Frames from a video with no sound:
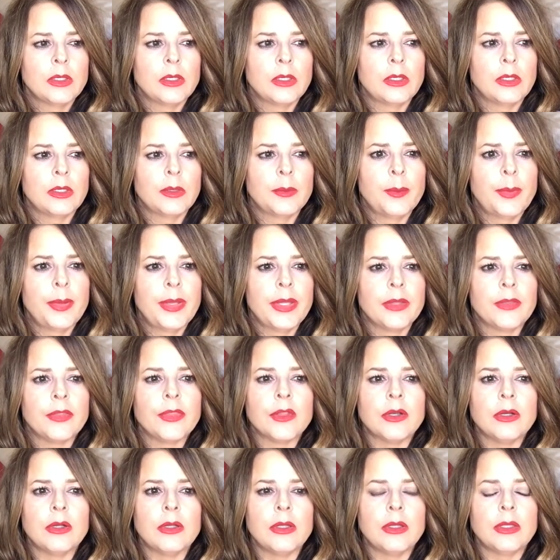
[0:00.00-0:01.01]

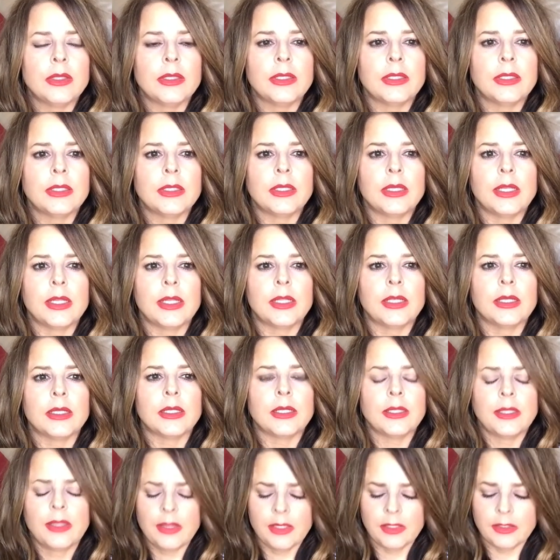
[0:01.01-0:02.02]
panthenol in it, and
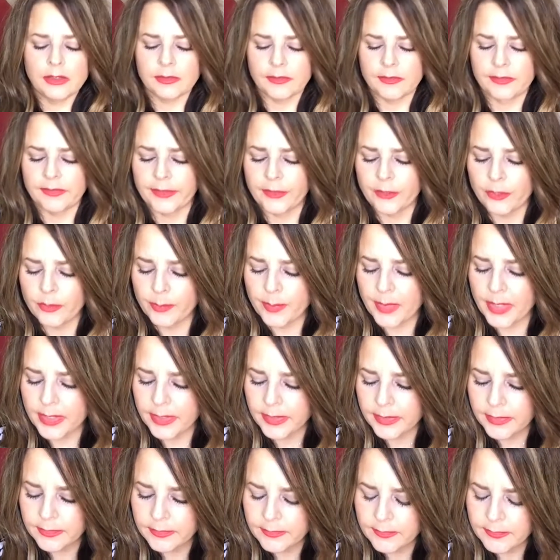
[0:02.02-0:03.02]
I think
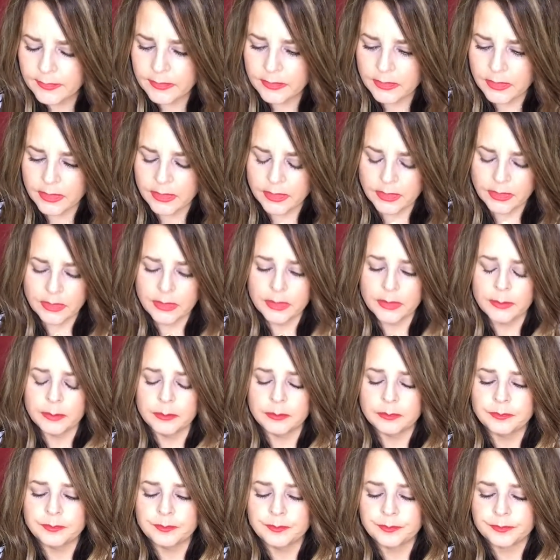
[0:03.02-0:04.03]
ceramides.
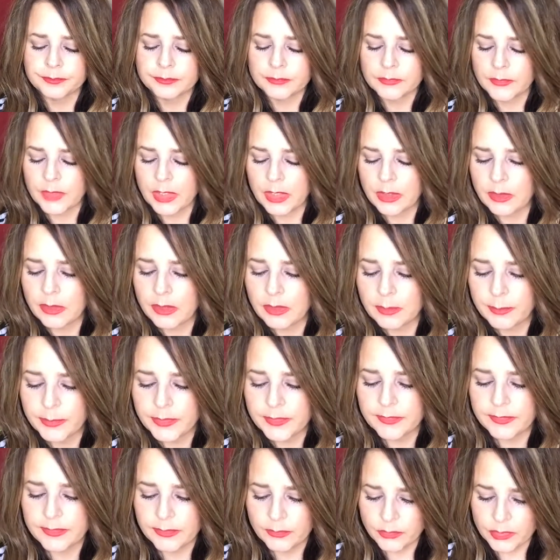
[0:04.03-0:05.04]
Let
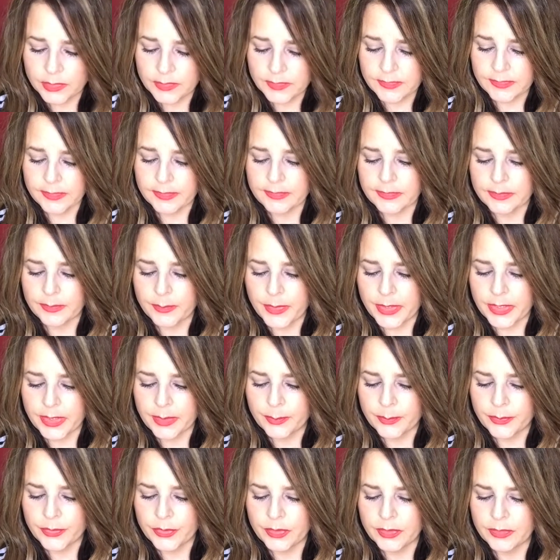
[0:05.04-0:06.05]
me see what it says on my
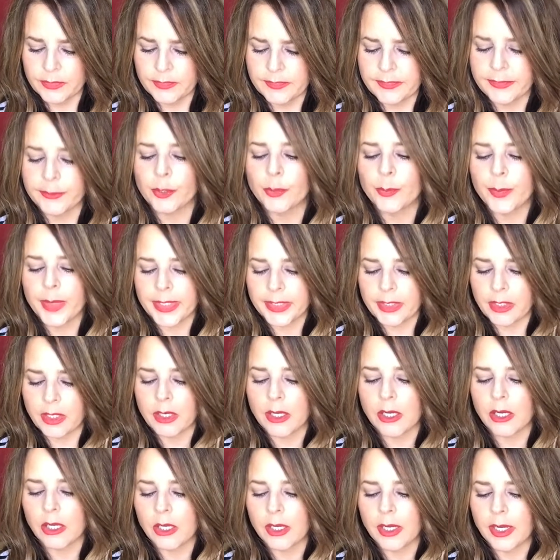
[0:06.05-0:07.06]
computer. Ceramide
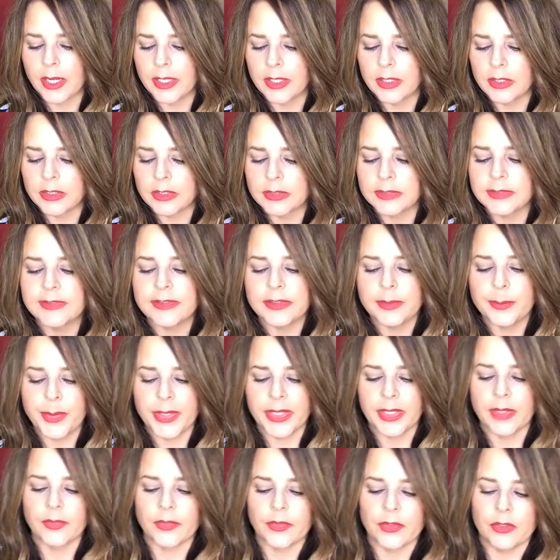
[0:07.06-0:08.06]
R and
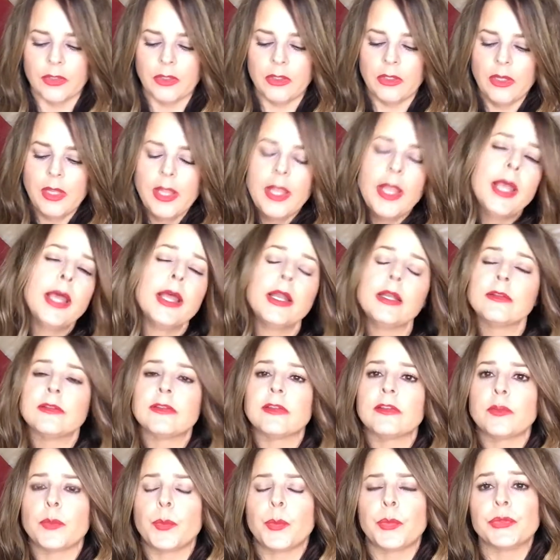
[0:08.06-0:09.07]
D-panthenol, and it
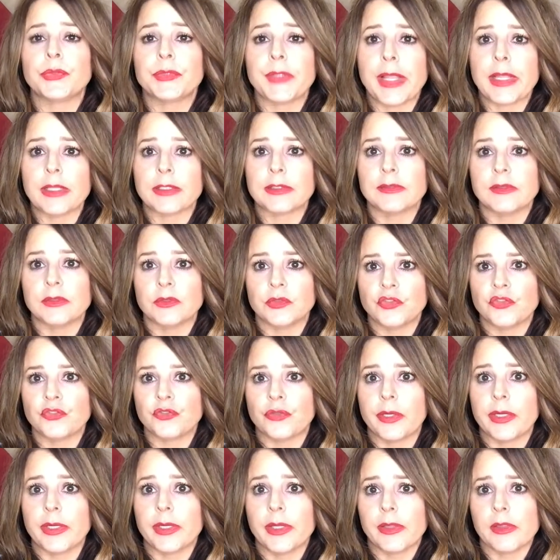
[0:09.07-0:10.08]
says it protects and
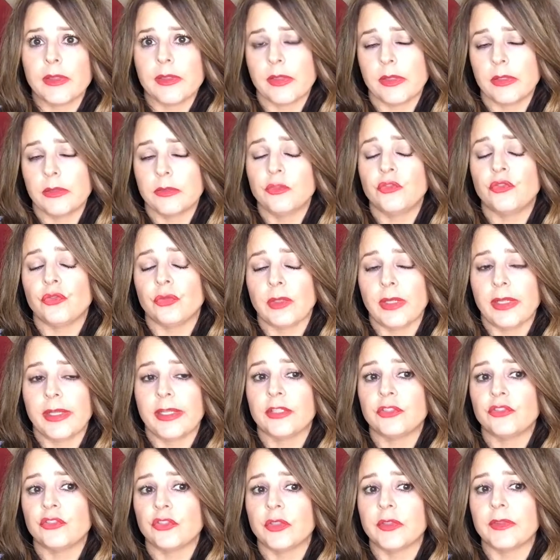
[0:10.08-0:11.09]
strengthens your
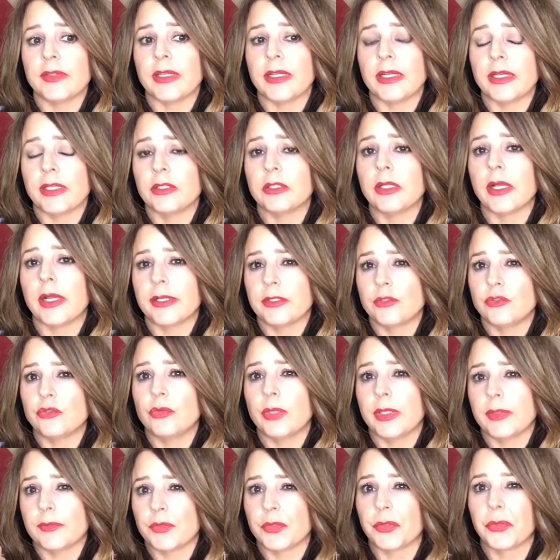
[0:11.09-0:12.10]
lashes, and I
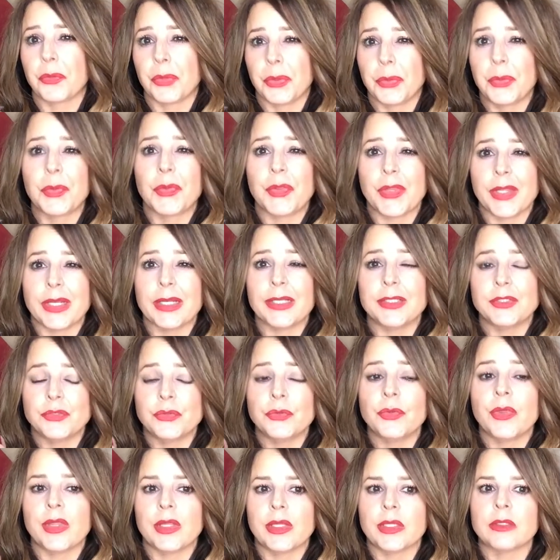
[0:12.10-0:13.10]
do have to agree with that. I
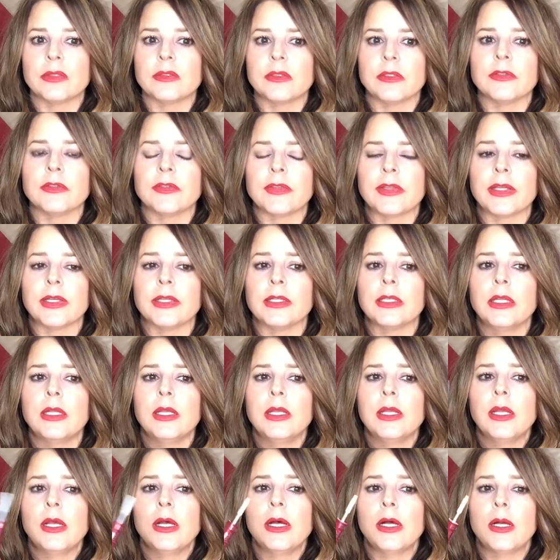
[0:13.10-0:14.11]
do think it does that,
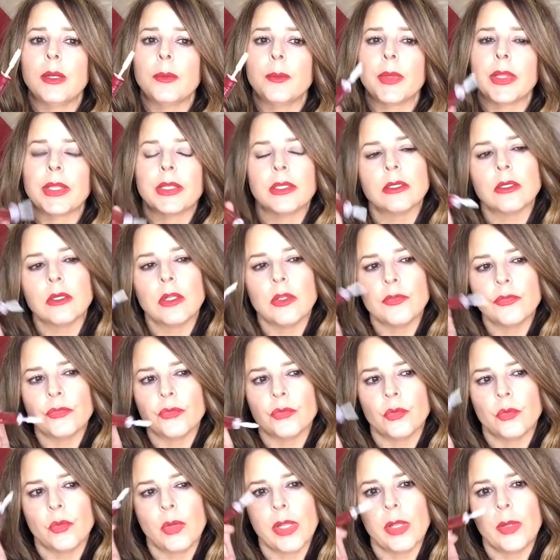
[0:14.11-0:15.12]
and it
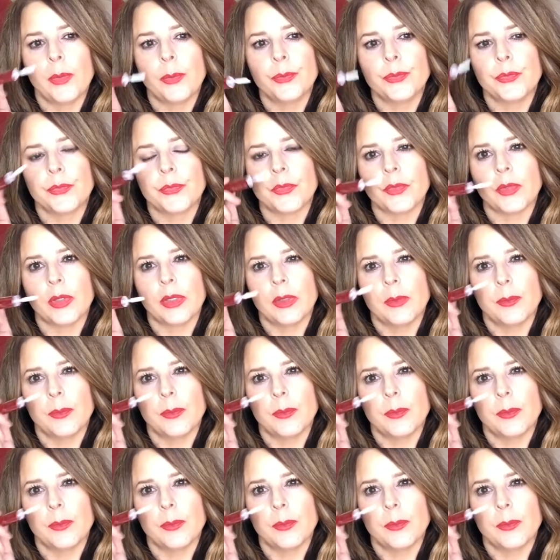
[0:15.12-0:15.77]
also helps